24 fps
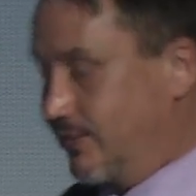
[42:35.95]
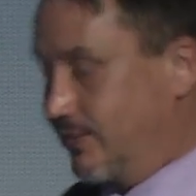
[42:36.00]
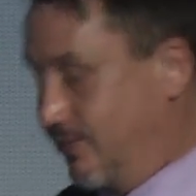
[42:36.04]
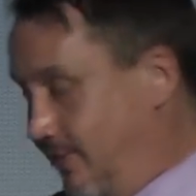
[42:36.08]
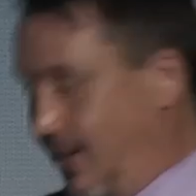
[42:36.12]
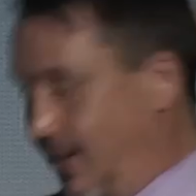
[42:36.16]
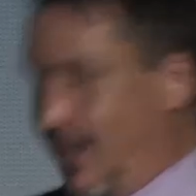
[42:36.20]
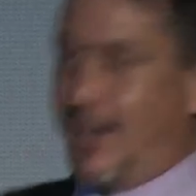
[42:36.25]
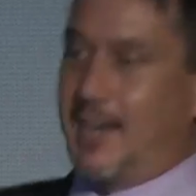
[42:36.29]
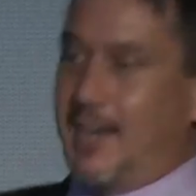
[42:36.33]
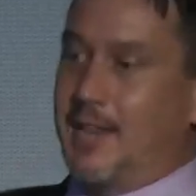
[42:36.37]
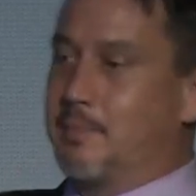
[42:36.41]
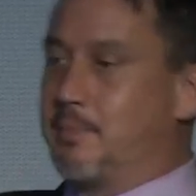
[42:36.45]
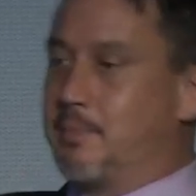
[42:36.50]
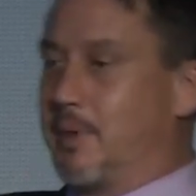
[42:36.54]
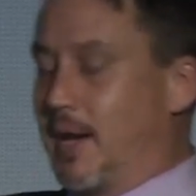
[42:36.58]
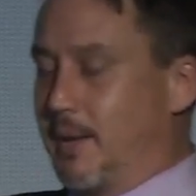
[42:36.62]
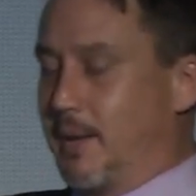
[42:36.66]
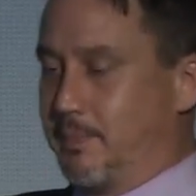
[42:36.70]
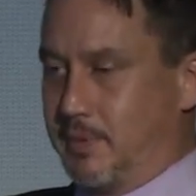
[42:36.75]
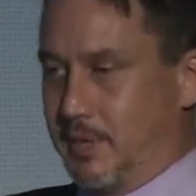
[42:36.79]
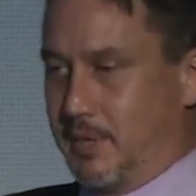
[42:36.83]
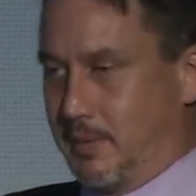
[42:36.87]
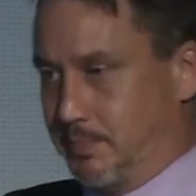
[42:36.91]
Fannie
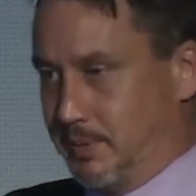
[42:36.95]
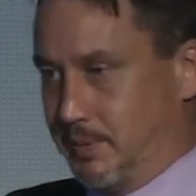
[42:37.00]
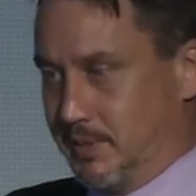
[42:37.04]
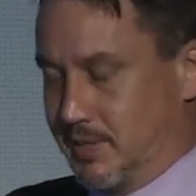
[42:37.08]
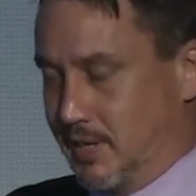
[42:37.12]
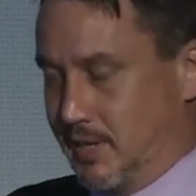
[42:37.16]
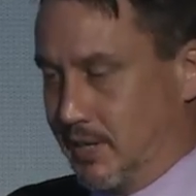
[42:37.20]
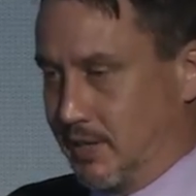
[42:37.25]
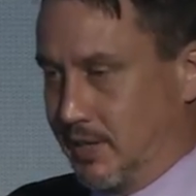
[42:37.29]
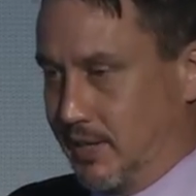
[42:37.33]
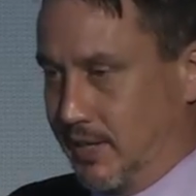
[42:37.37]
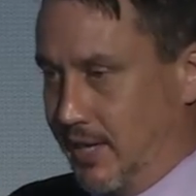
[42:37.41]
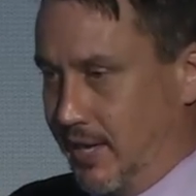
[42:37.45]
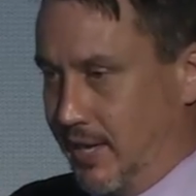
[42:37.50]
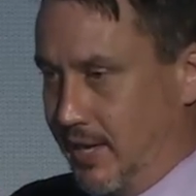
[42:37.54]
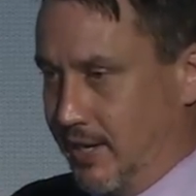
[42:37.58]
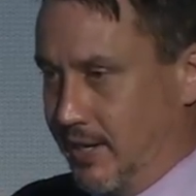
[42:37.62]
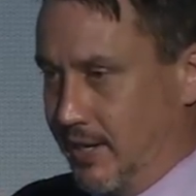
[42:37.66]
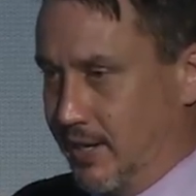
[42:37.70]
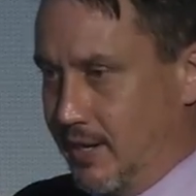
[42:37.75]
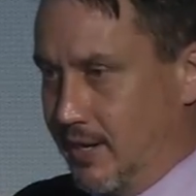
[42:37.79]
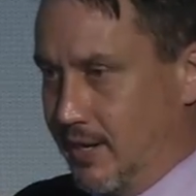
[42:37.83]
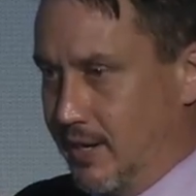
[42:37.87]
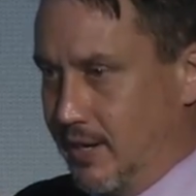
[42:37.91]
popped up its ugly
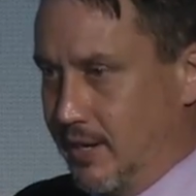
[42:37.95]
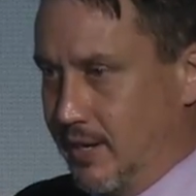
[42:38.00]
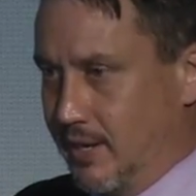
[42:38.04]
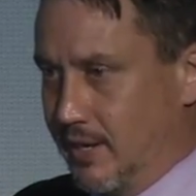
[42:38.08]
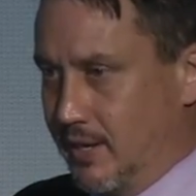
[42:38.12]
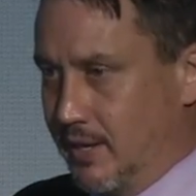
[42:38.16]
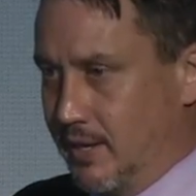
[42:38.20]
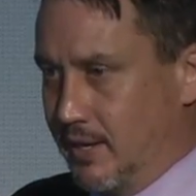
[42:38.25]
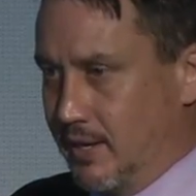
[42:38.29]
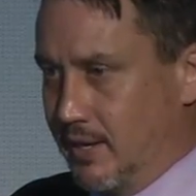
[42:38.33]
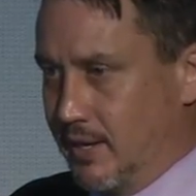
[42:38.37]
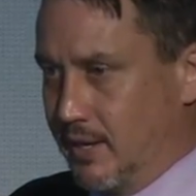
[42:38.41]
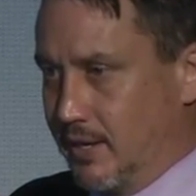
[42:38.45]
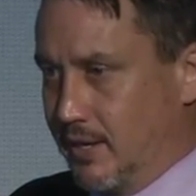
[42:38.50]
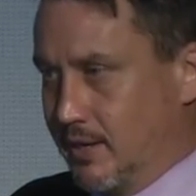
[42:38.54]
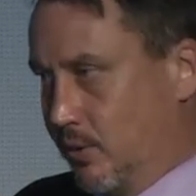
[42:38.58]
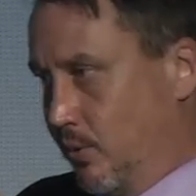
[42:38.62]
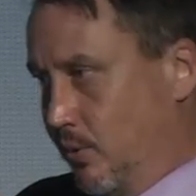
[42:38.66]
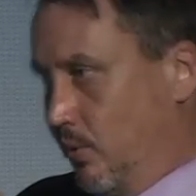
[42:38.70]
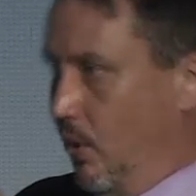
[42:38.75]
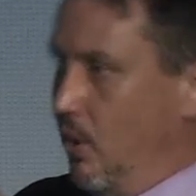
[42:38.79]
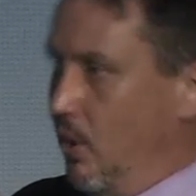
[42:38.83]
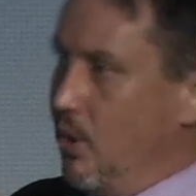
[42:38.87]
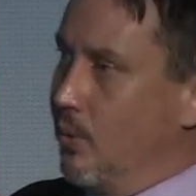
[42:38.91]
head.
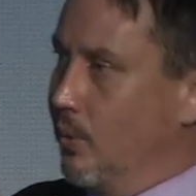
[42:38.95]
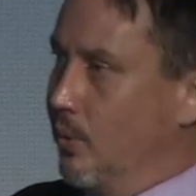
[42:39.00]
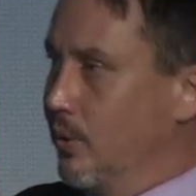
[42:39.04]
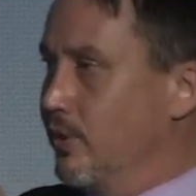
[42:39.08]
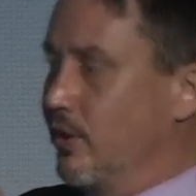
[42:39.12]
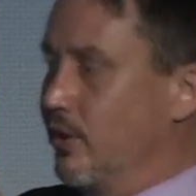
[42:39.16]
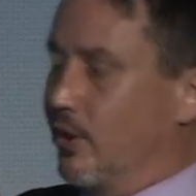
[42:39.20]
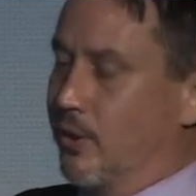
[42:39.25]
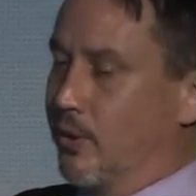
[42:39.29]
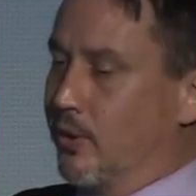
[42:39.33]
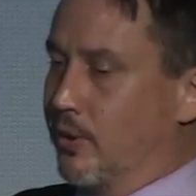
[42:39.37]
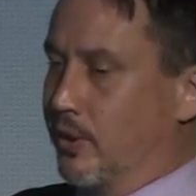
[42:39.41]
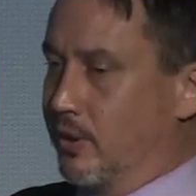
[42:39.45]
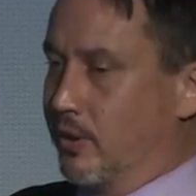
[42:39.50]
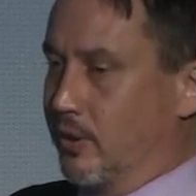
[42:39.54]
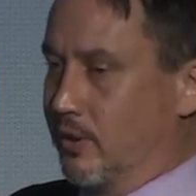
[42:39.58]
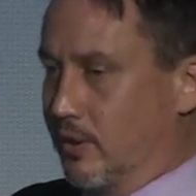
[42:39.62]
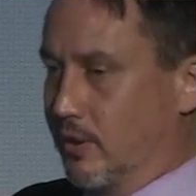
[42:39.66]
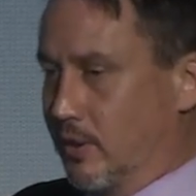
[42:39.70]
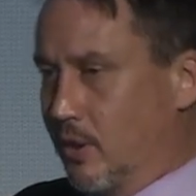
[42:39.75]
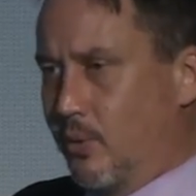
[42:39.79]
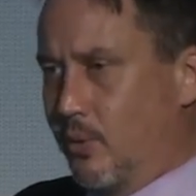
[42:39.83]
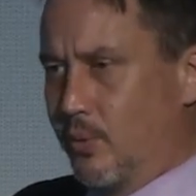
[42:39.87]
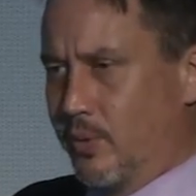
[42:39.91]
Oh, we're the owner.
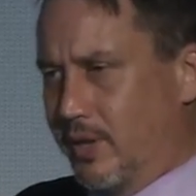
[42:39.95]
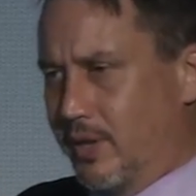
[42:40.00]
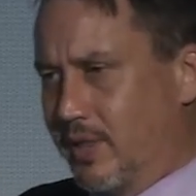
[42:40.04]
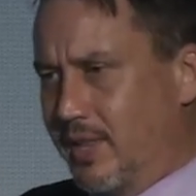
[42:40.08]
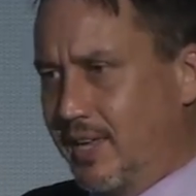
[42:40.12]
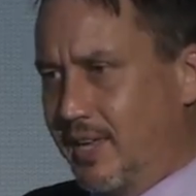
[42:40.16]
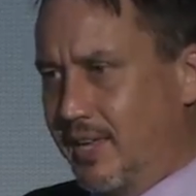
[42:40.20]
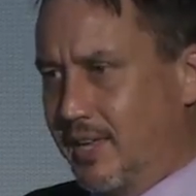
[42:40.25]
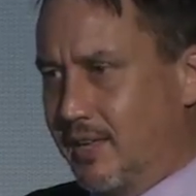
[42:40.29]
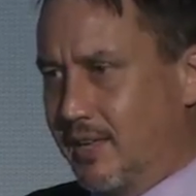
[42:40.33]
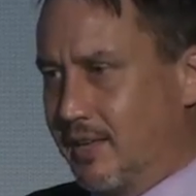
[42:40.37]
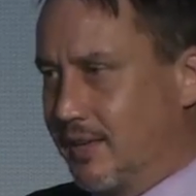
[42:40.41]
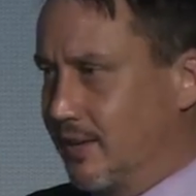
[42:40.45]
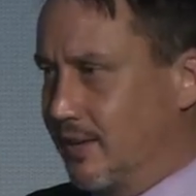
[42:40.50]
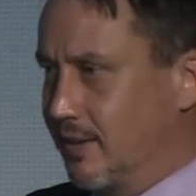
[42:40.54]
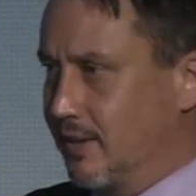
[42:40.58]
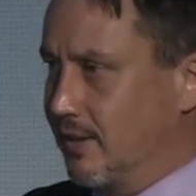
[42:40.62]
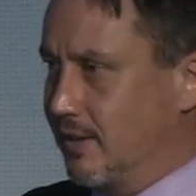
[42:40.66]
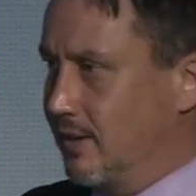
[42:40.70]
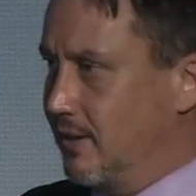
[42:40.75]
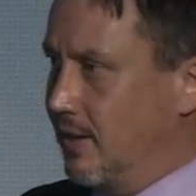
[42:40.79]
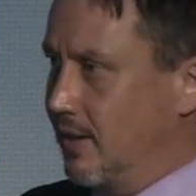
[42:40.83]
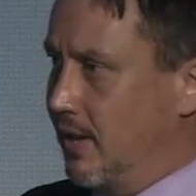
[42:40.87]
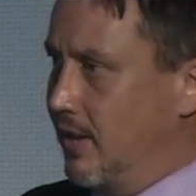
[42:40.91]
Oh, really?
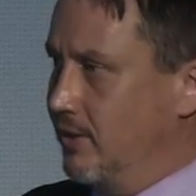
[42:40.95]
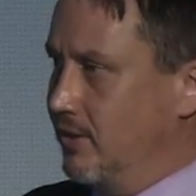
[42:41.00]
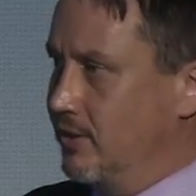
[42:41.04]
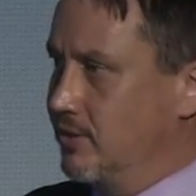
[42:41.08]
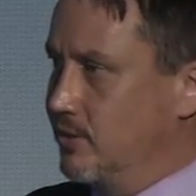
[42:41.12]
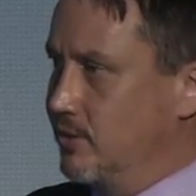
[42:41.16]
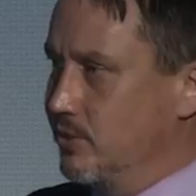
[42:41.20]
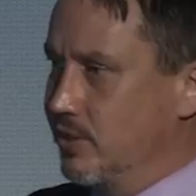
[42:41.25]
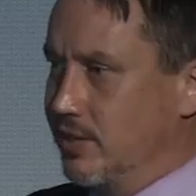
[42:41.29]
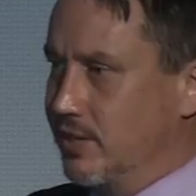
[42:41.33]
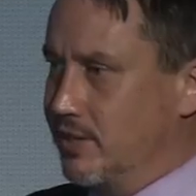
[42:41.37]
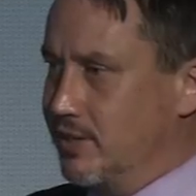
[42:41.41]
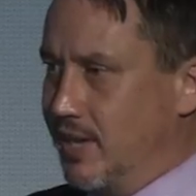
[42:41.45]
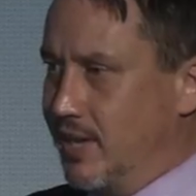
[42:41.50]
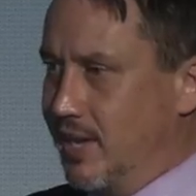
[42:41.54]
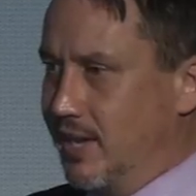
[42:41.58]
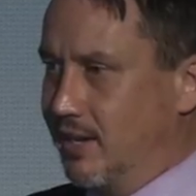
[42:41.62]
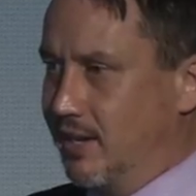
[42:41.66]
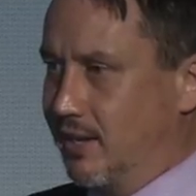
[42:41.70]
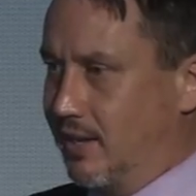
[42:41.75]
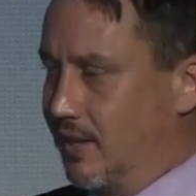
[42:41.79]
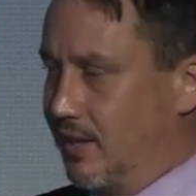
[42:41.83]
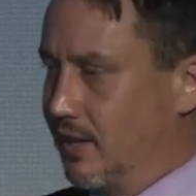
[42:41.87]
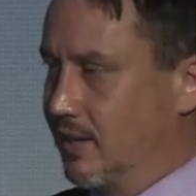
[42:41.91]
How did you get
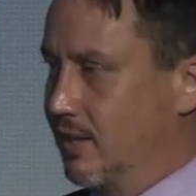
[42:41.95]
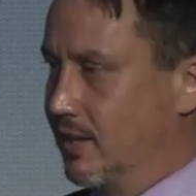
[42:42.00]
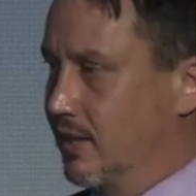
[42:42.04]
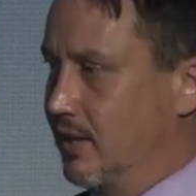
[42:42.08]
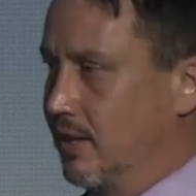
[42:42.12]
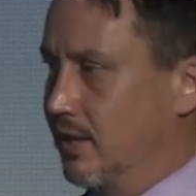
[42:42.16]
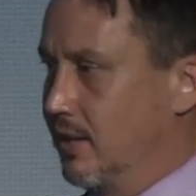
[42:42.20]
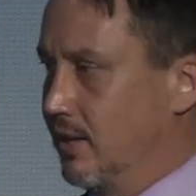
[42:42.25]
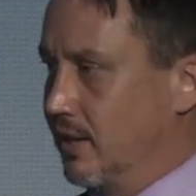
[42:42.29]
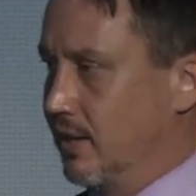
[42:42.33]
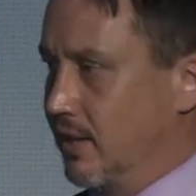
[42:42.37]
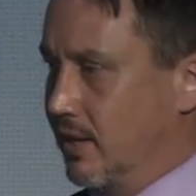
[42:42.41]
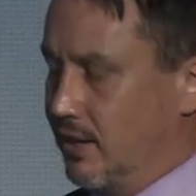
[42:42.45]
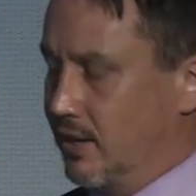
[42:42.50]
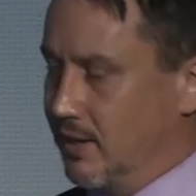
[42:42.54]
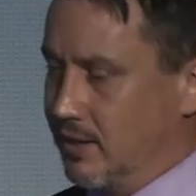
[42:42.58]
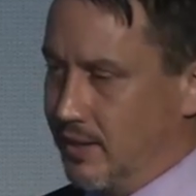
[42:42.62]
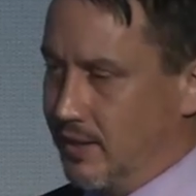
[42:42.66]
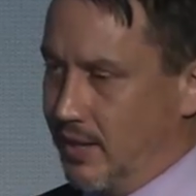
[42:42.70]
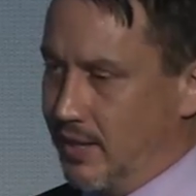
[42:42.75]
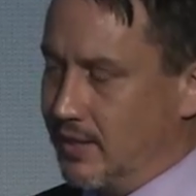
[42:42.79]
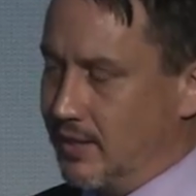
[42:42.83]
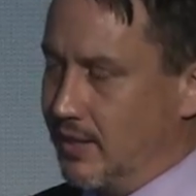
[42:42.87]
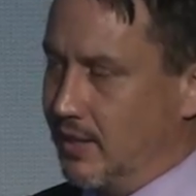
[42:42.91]
title? And in
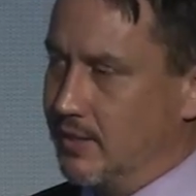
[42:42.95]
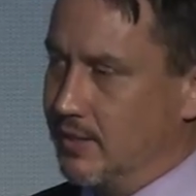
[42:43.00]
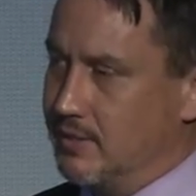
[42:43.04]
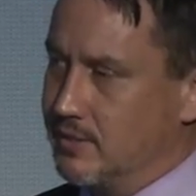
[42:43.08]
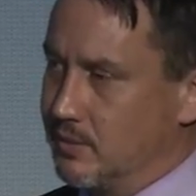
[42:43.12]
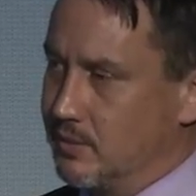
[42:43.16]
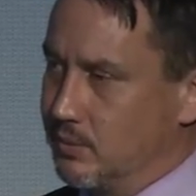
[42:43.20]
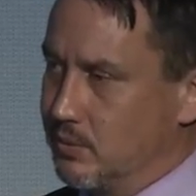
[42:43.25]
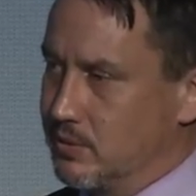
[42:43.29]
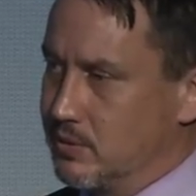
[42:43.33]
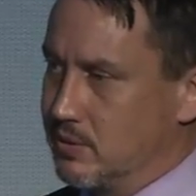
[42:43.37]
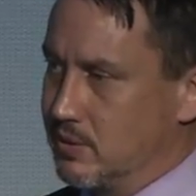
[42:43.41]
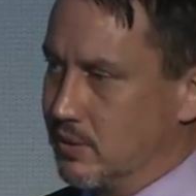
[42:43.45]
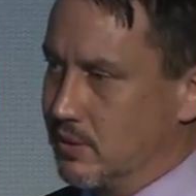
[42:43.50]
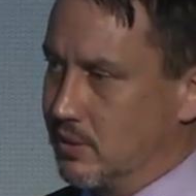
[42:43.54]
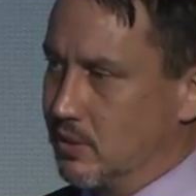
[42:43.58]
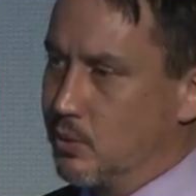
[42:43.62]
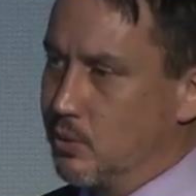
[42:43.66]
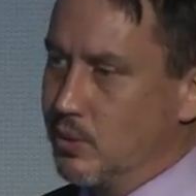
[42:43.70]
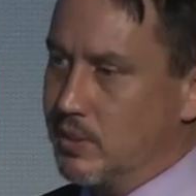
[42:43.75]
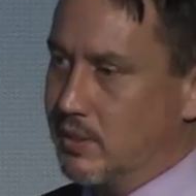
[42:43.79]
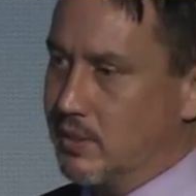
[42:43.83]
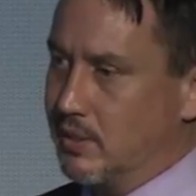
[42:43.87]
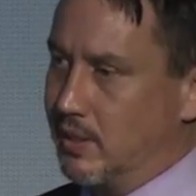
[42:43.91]
that case, it was a
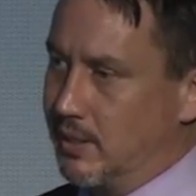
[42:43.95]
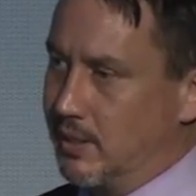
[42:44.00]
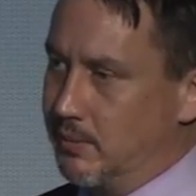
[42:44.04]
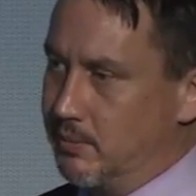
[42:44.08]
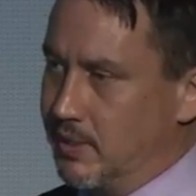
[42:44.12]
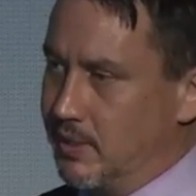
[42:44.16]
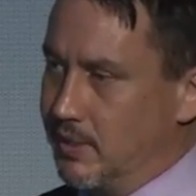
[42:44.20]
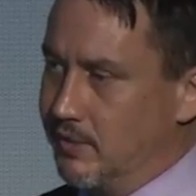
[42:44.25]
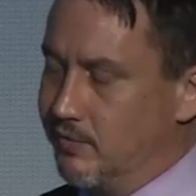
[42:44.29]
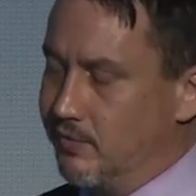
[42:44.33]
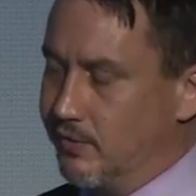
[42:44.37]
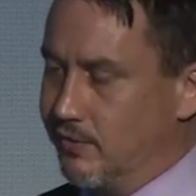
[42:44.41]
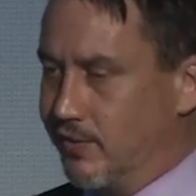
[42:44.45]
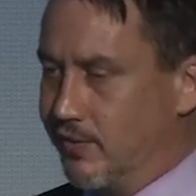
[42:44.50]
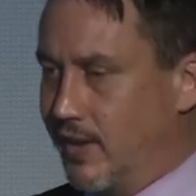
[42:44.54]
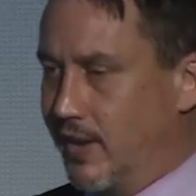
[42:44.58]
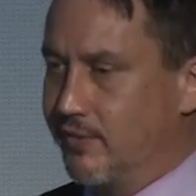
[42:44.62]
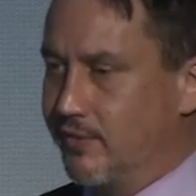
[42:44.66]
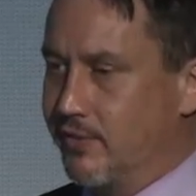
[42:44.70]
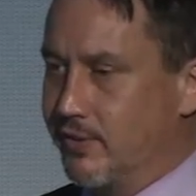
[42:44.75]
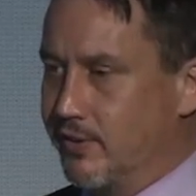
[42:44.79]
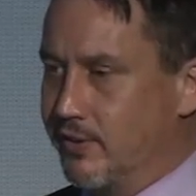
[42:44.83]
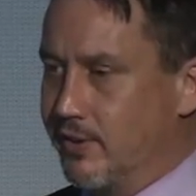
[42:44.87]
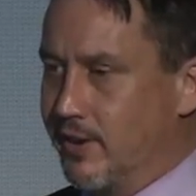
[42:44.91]
quitclaim deed for
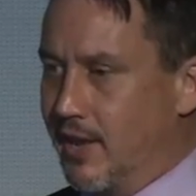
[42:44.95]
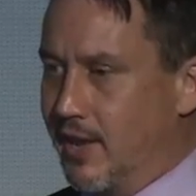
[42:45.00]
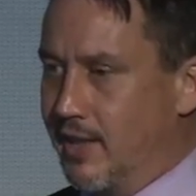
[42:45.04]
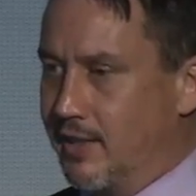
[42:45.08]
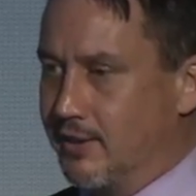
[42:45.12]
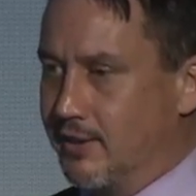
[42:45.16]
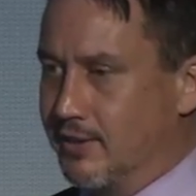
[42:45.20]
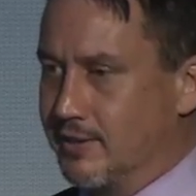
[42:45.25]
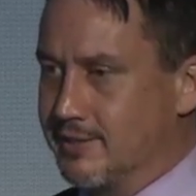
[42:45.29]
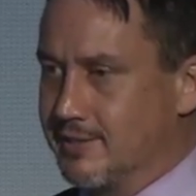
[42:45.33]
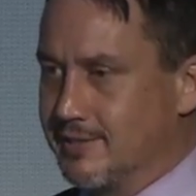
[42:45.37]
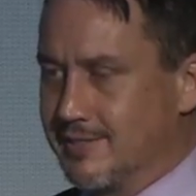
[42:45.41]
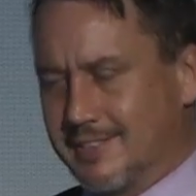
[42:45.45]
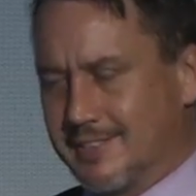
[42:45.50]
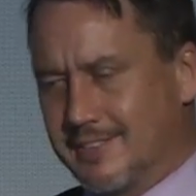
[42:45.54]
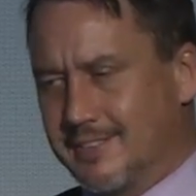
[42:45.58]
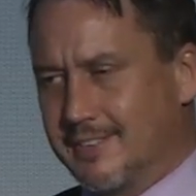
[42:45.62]
$500.